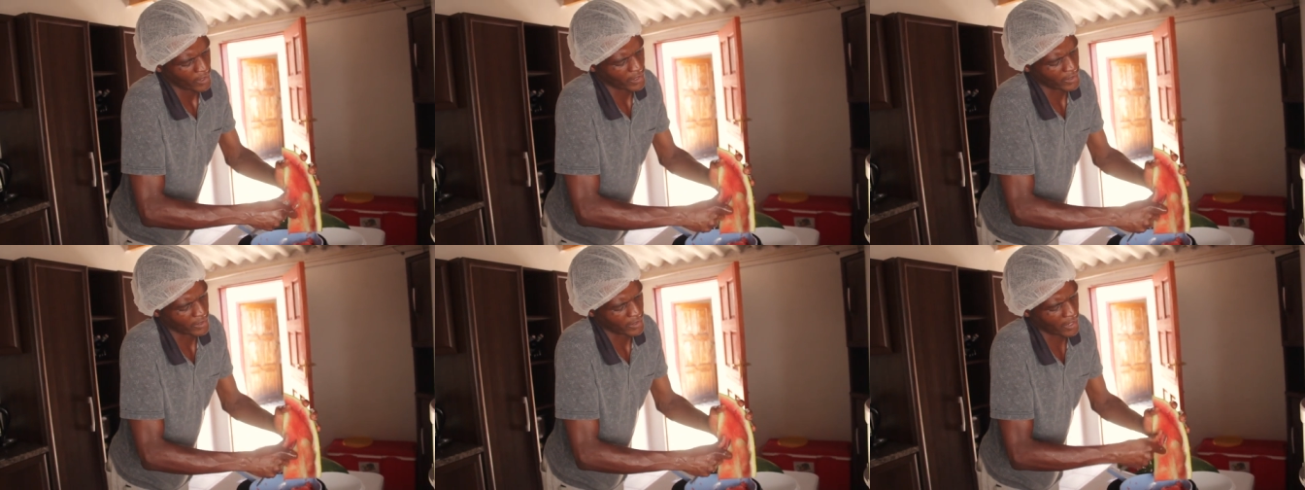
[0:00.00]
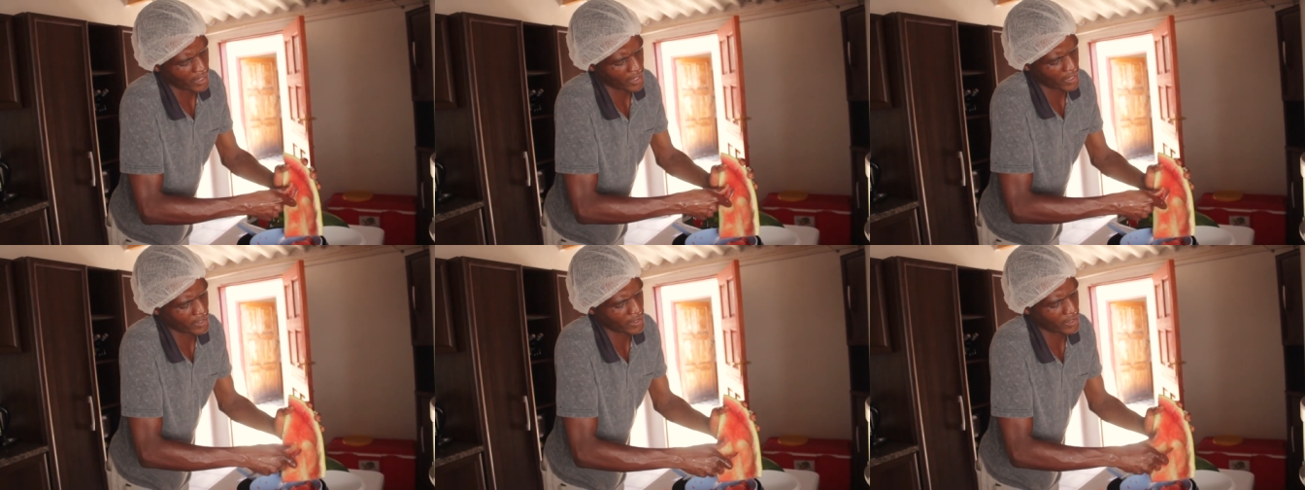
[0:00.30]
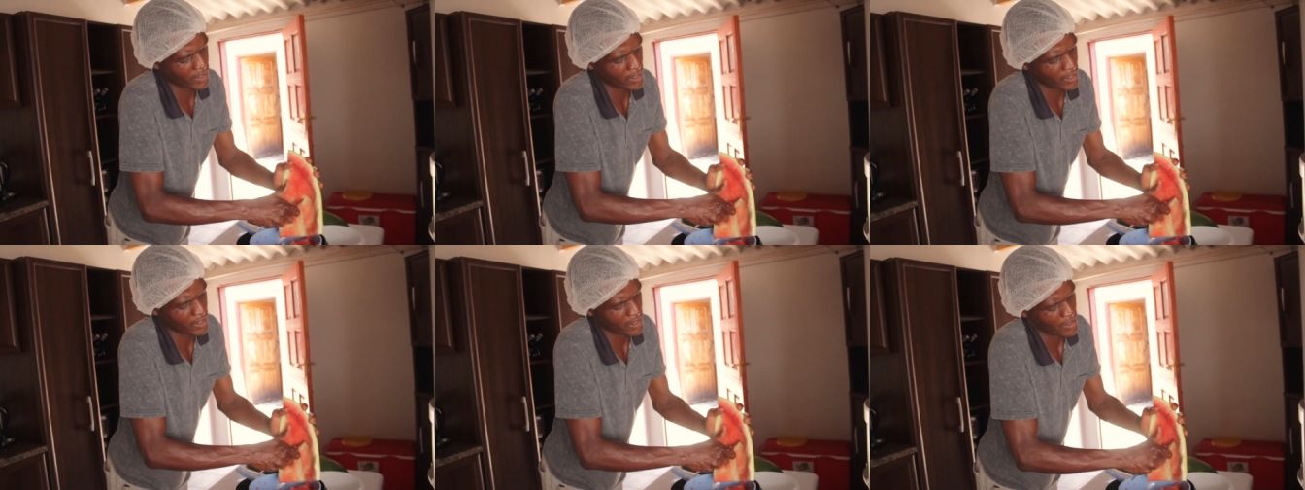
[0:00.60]
and
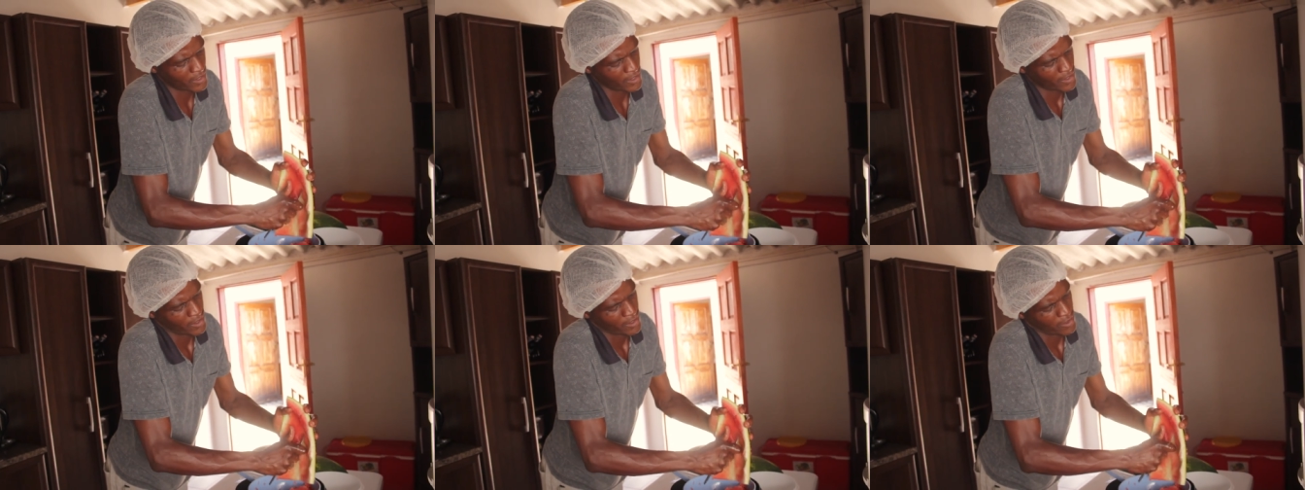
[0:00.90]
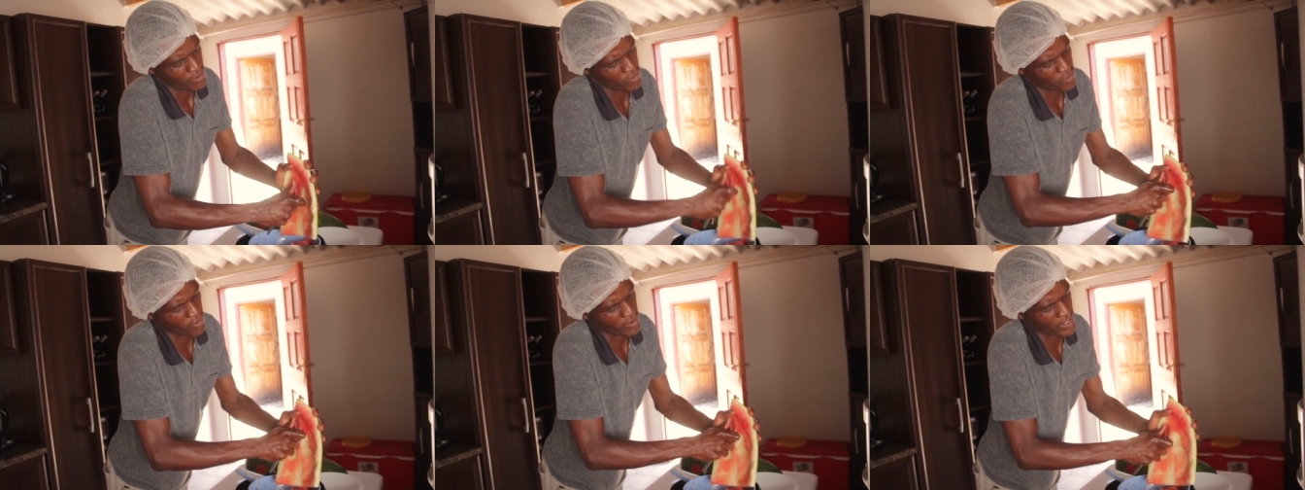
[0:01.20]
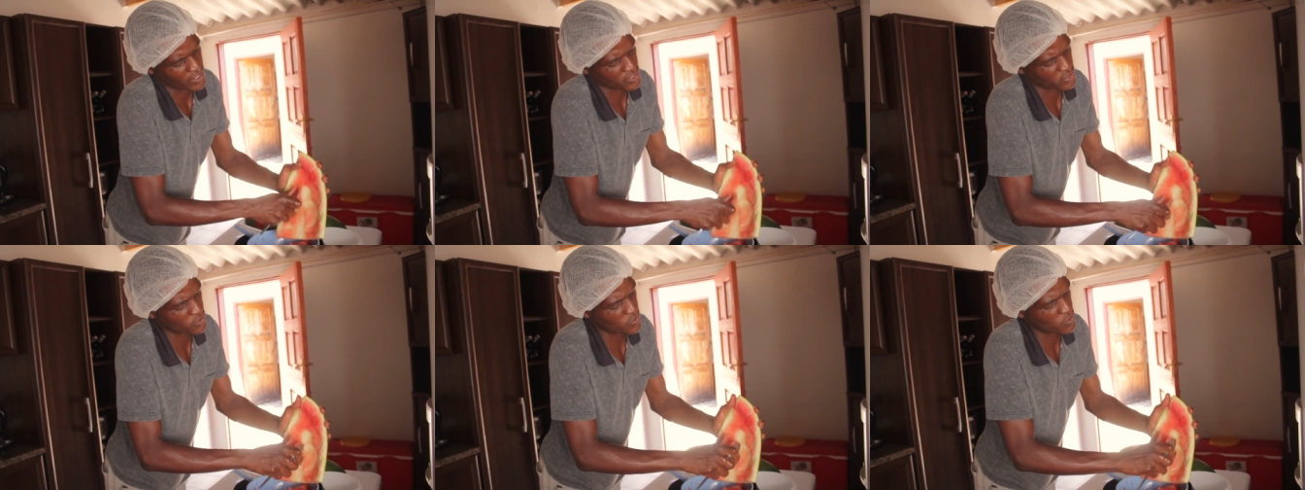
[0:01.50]
then you
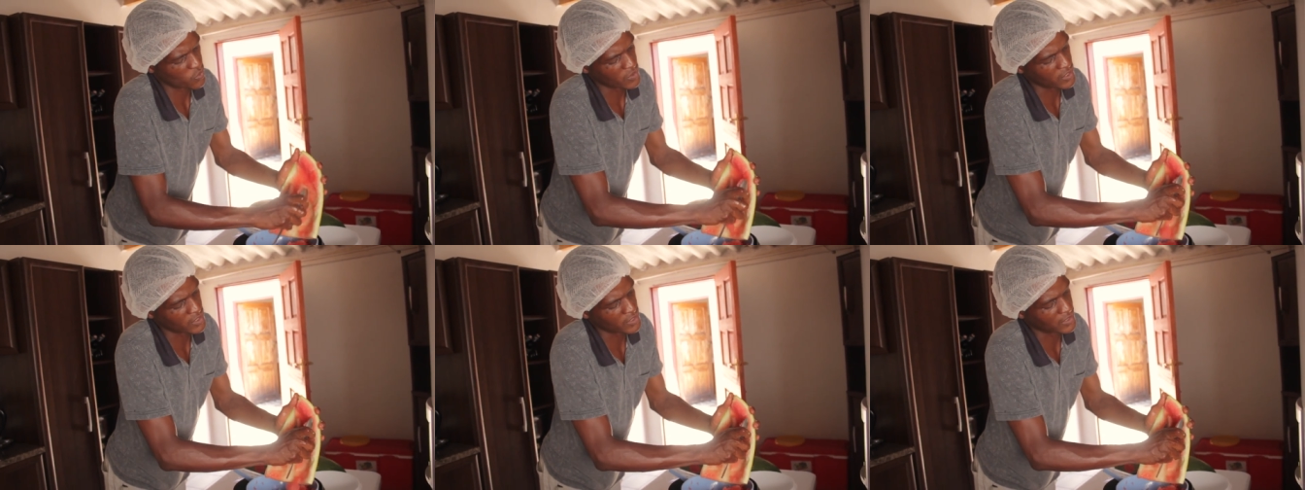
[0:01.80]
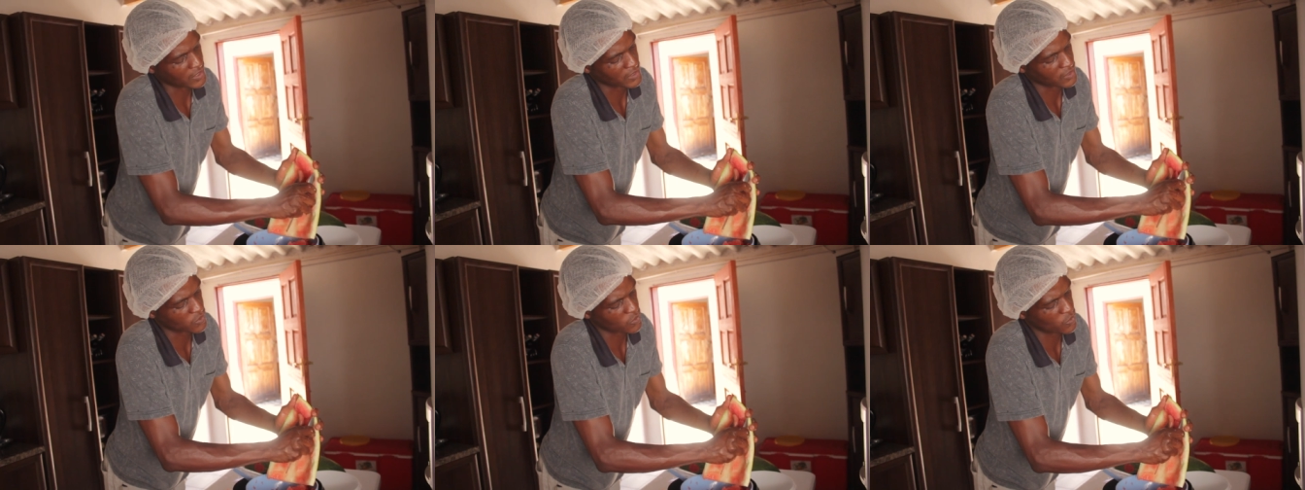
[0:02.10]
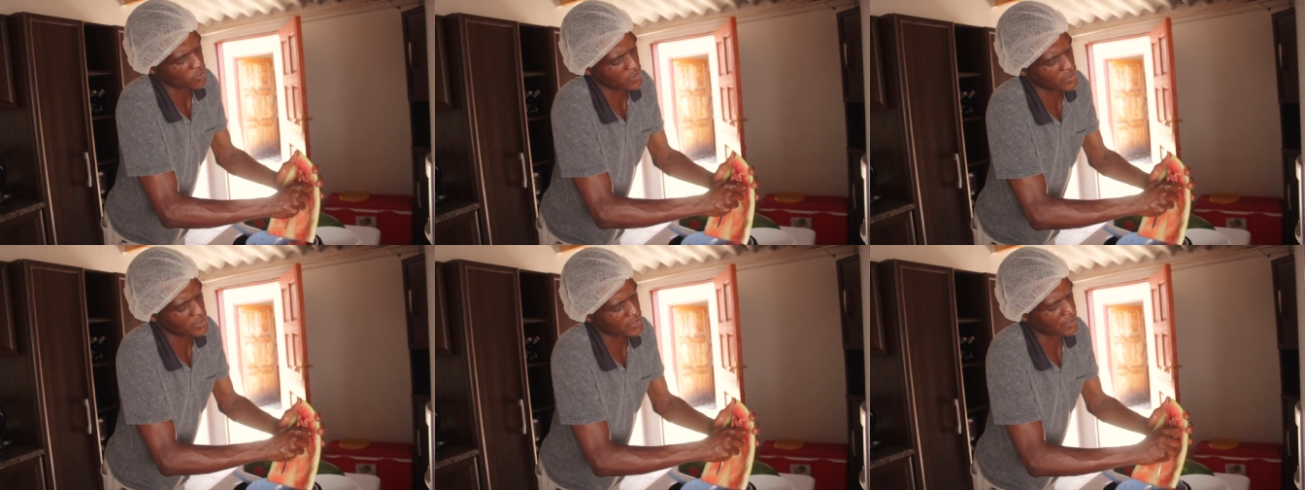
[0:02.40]
want to squeeze and
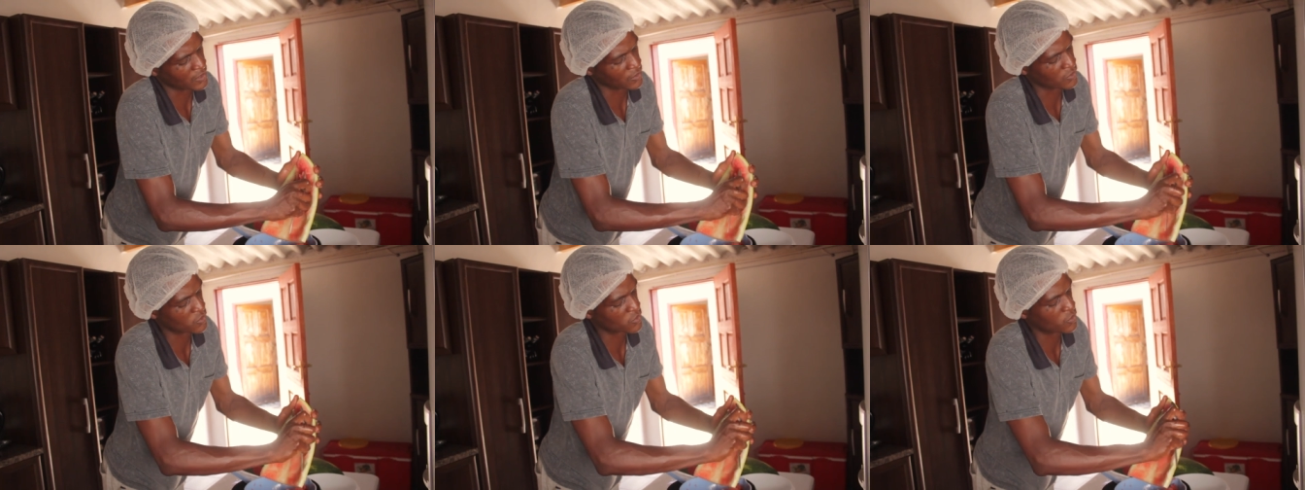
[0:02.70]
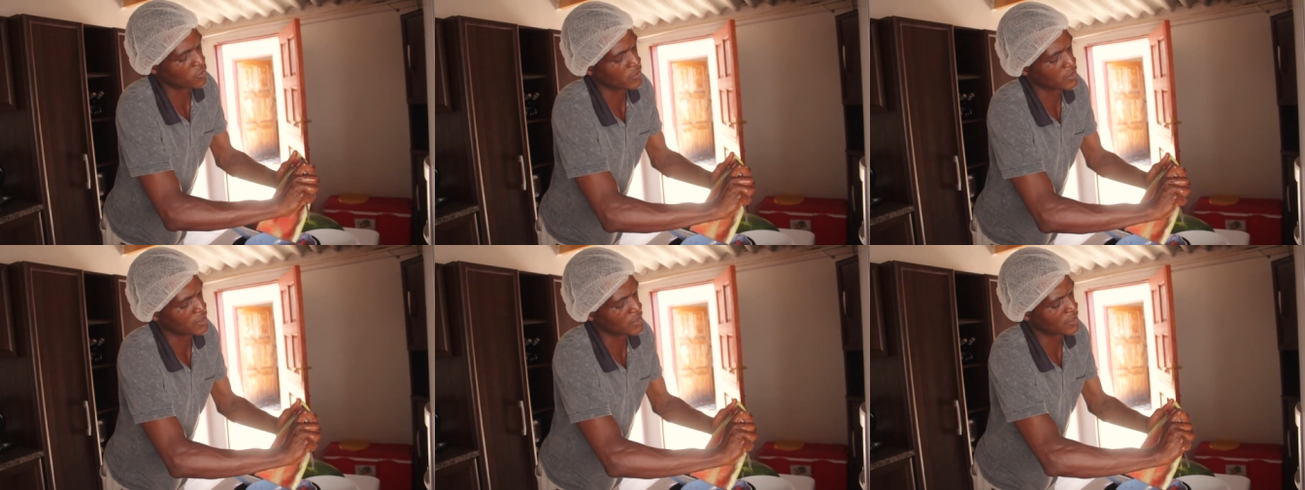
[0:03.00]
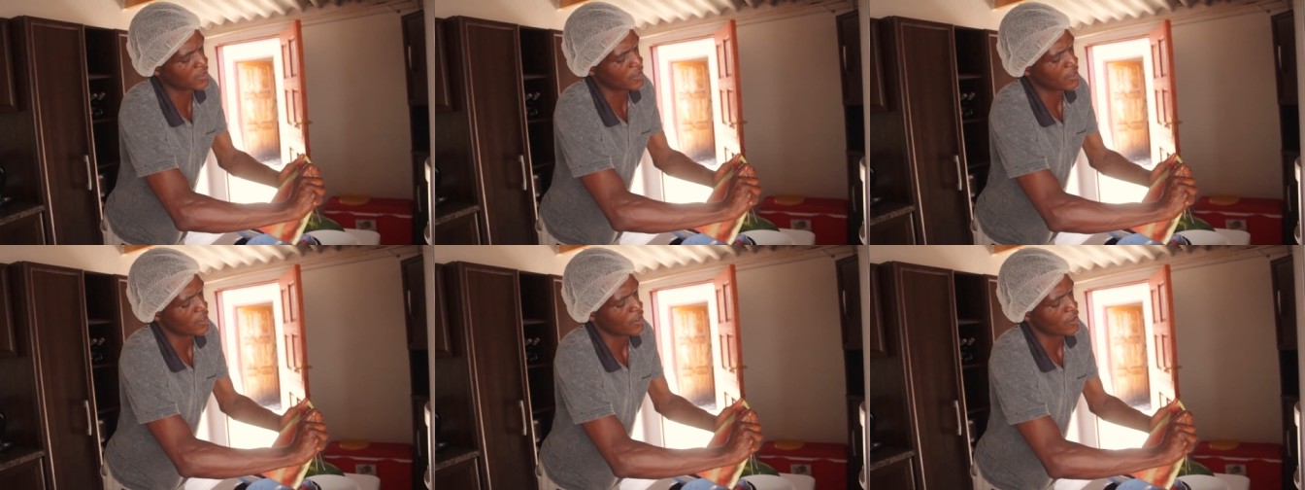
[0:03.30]
squeeze and
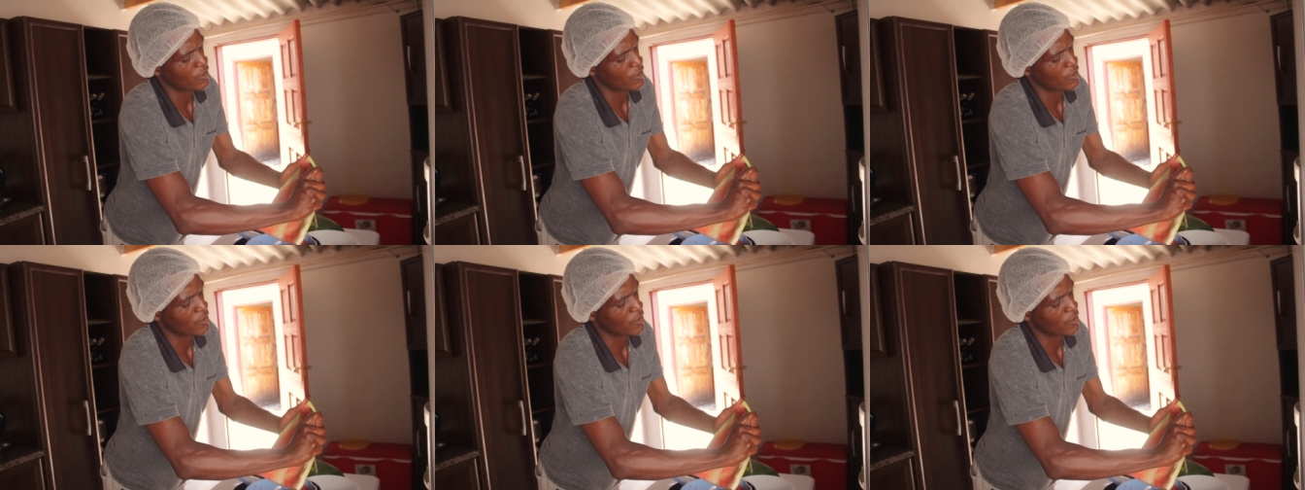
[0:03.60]
squeeze.